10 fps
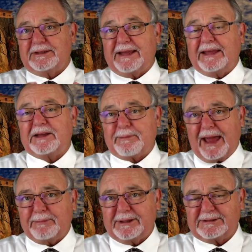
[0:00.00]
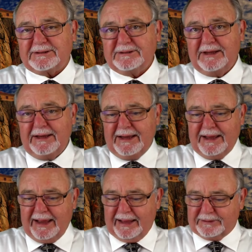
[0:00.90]
the Ten Commandments
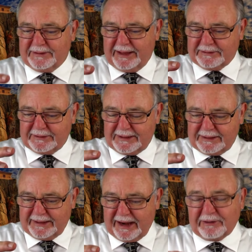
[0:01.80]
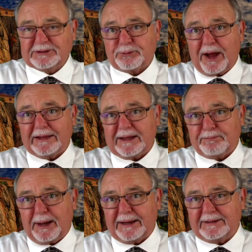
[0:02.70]
and Aaron's rod
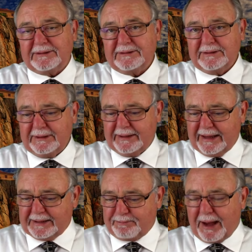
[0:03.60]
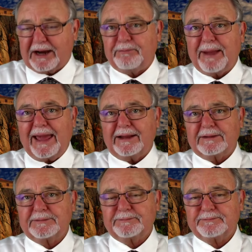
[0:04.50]
that budded and a pot of manna.